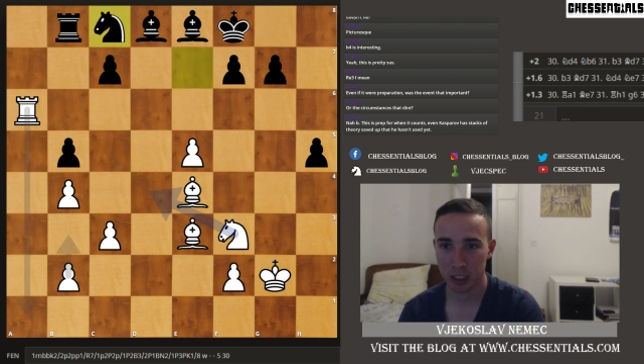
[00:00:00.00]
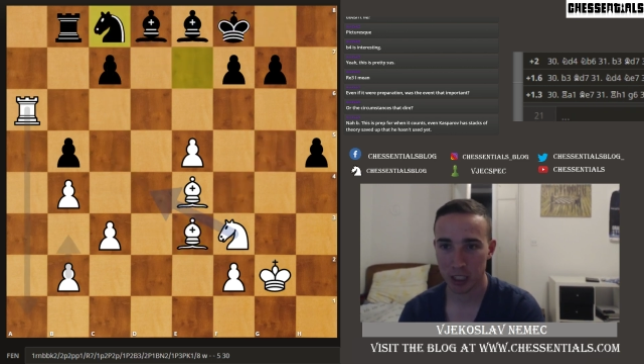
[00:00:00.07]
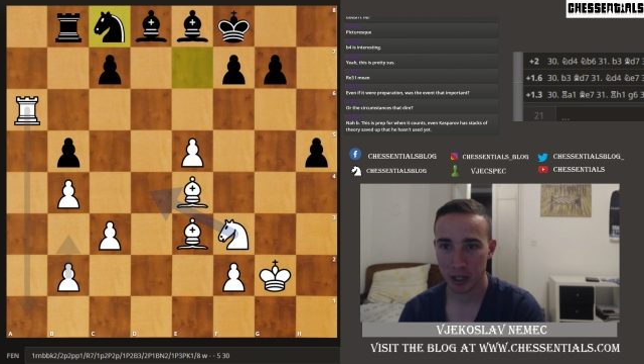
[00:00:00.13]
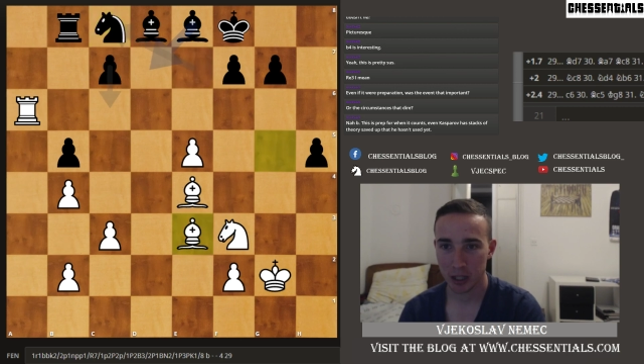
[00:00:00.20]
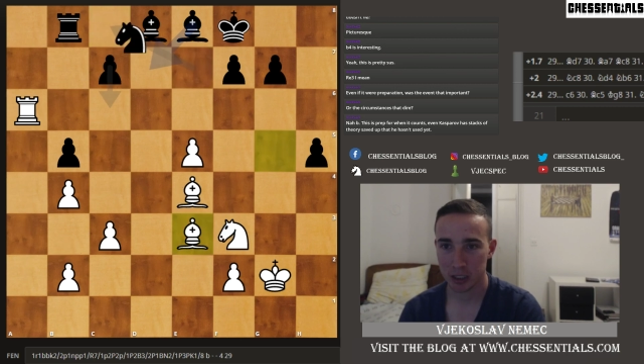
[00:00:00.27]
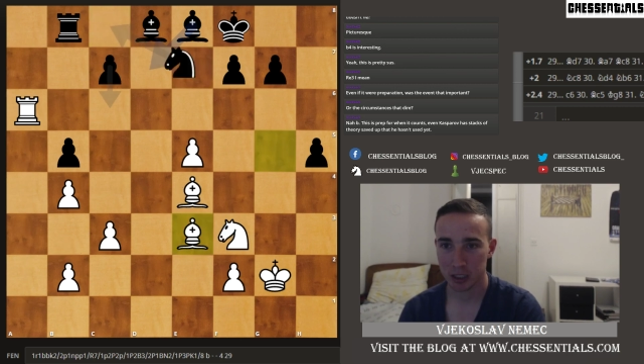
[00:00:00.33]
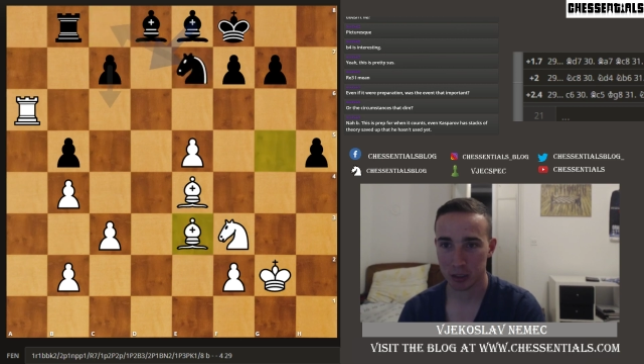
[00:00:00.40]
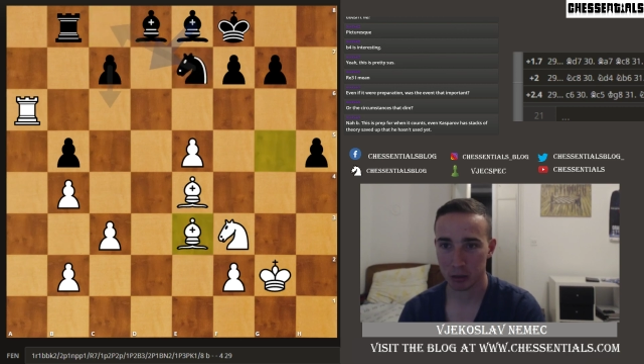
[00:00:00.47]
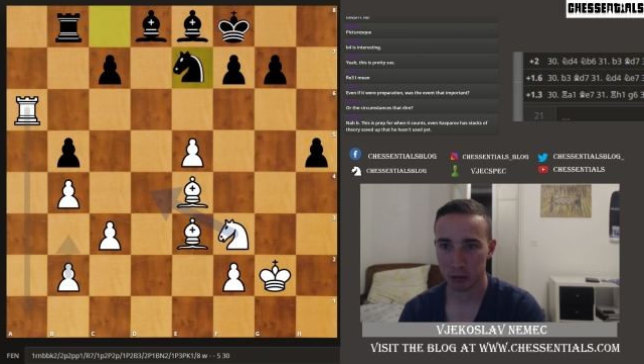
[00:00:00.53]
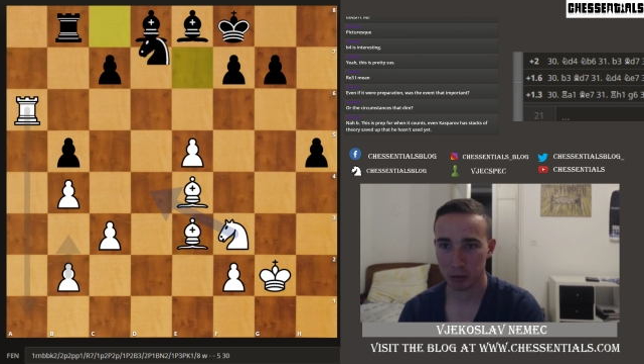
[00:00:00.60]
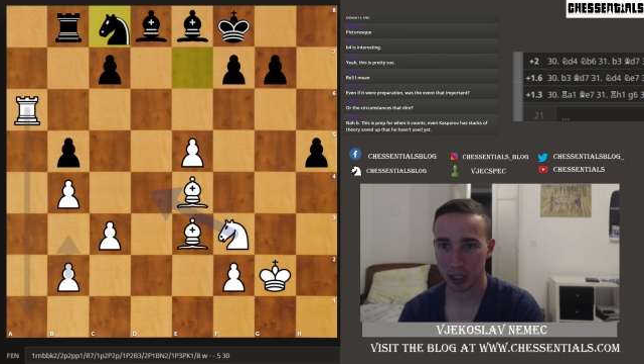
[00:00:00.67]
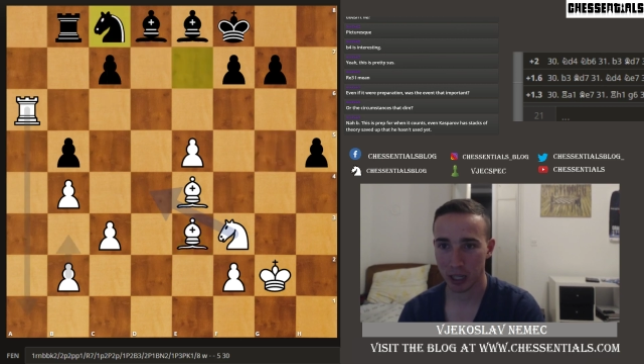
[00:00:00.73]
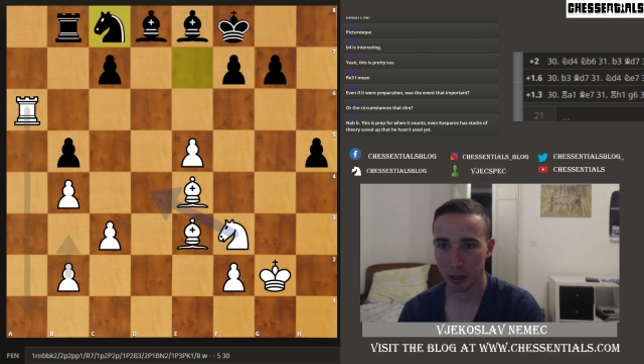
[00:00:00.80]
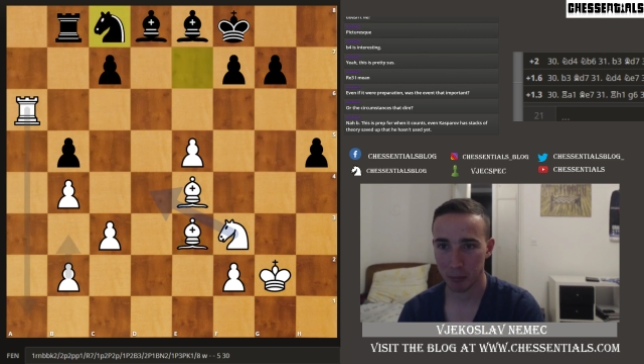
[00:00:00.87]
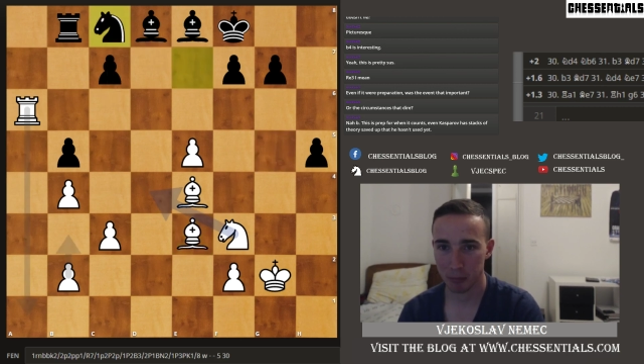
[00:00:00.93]
So
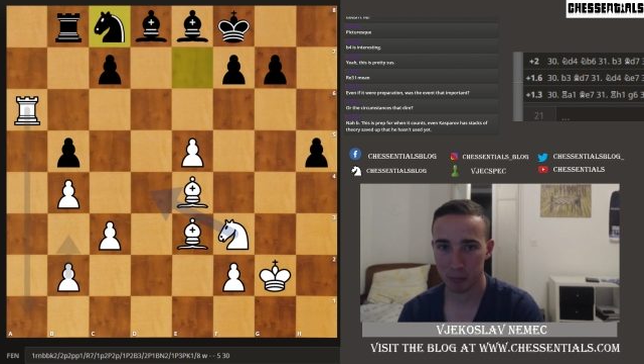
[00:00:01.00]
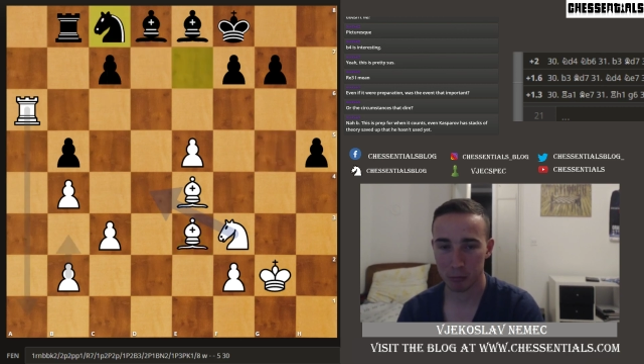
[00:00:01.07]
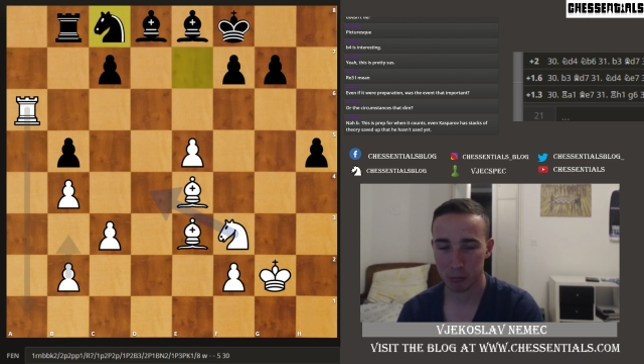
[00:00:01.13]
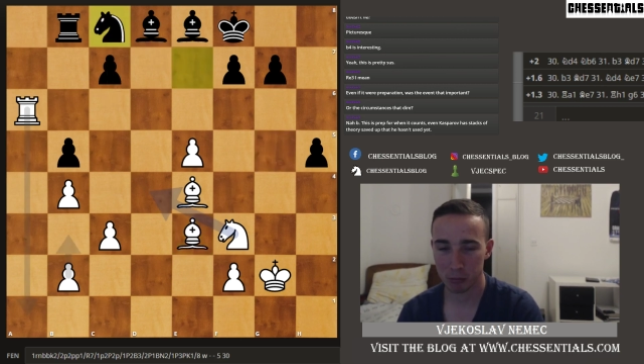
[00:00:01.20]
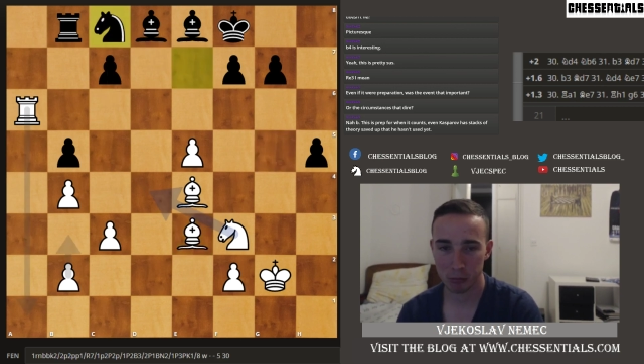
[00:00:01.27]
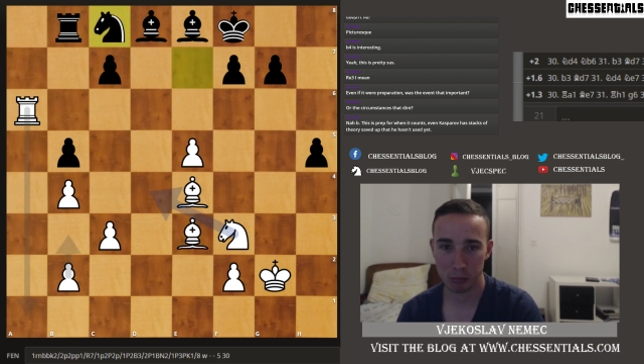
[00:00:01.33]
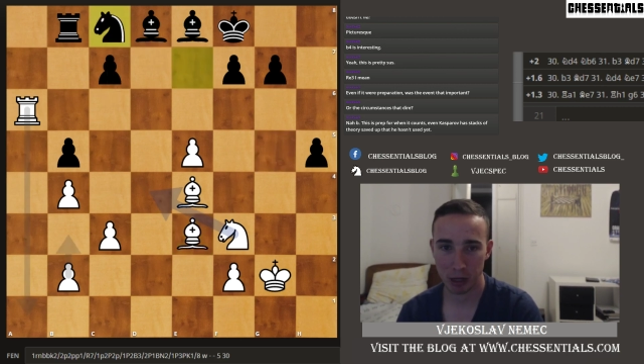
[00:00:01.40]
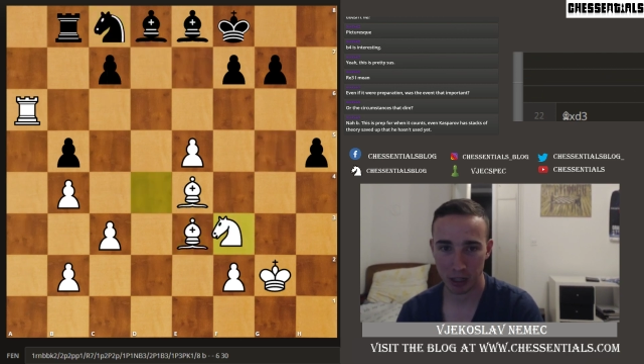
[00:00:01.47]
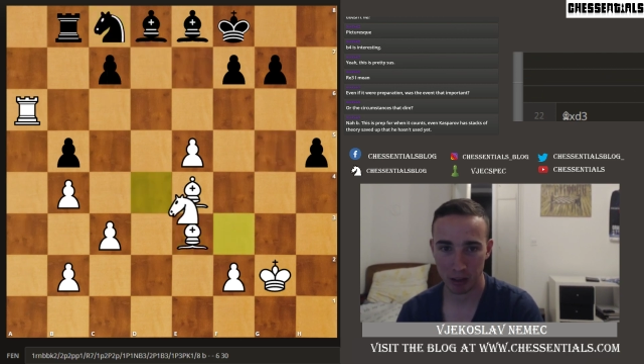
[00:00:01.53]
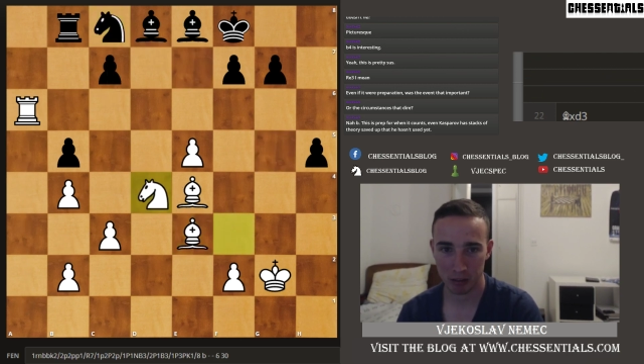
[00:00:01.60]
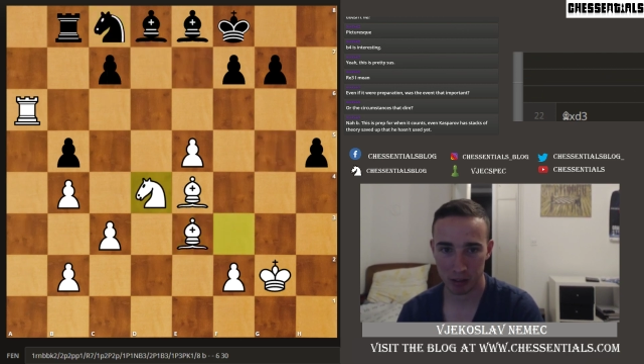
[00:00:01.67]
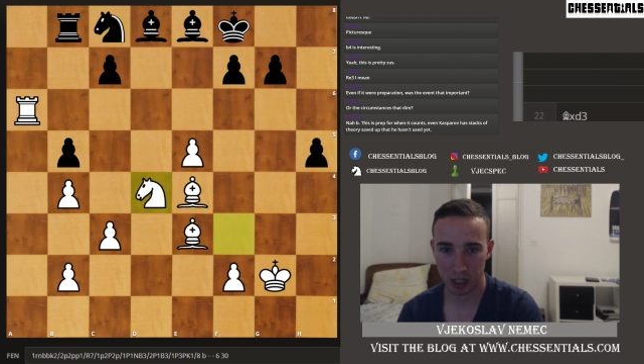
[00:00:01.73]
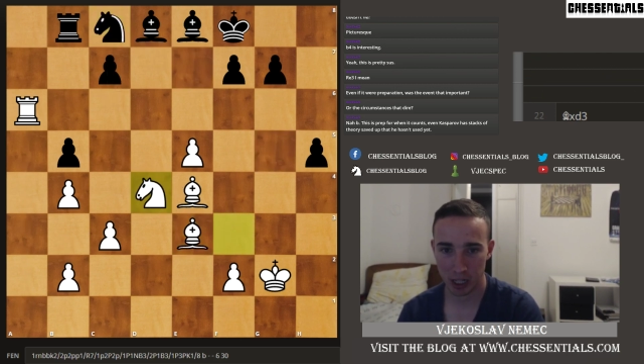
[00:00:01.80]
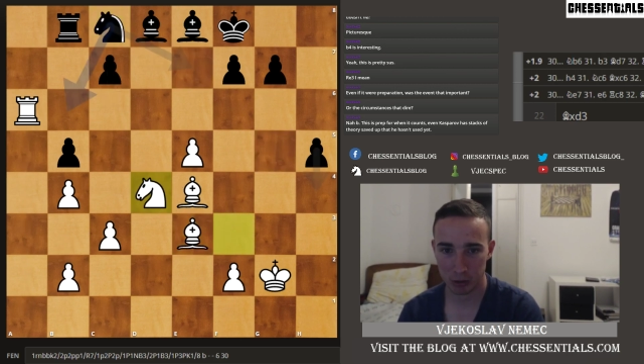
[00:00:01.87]
yeah, black is trying